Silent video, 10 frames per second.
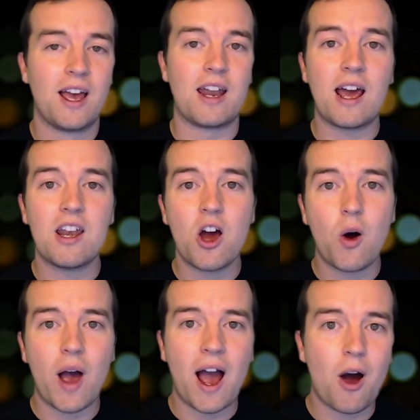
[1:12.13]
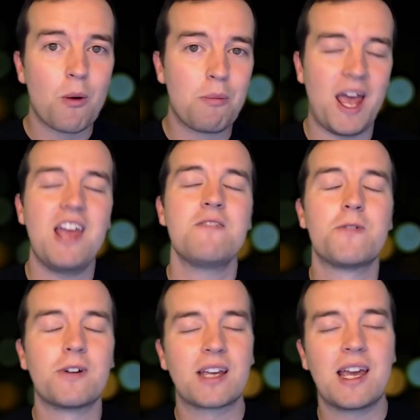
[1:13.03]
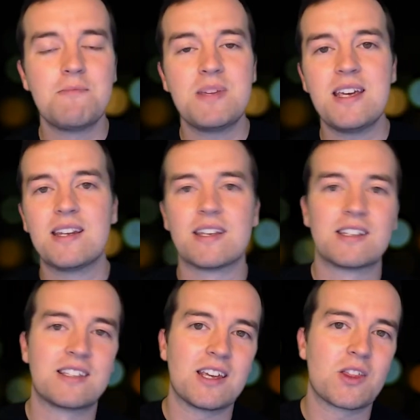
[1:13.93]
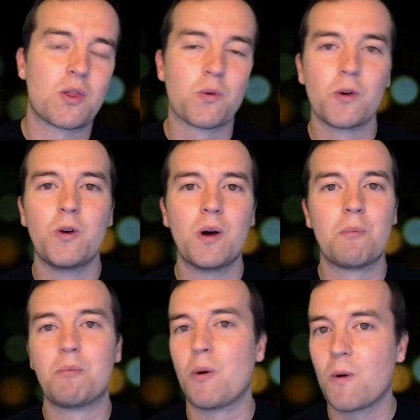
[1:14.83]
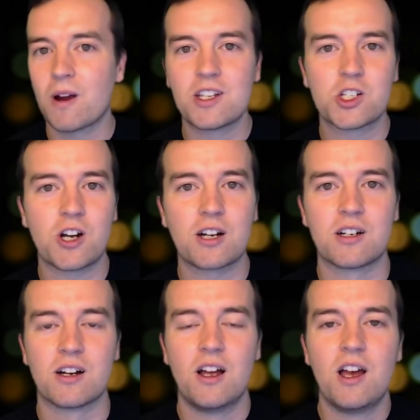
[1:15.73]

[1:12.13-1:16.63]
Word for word: And I know how painful it can be to sit through a boring instructor.